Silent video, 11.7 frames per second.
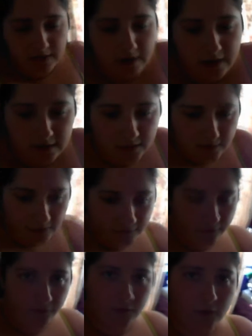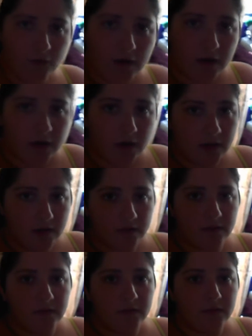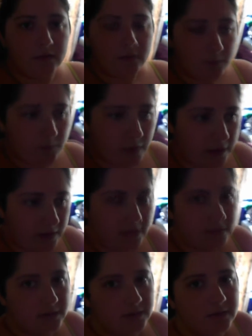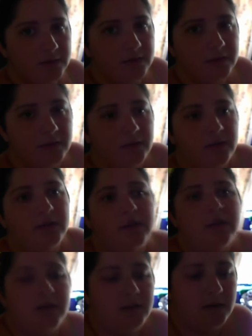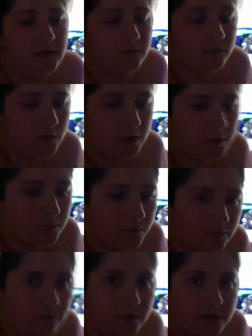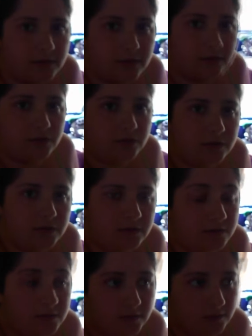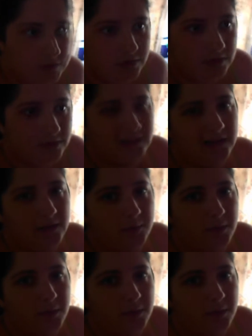we had 4 buckets of waterproofing solution. It's like a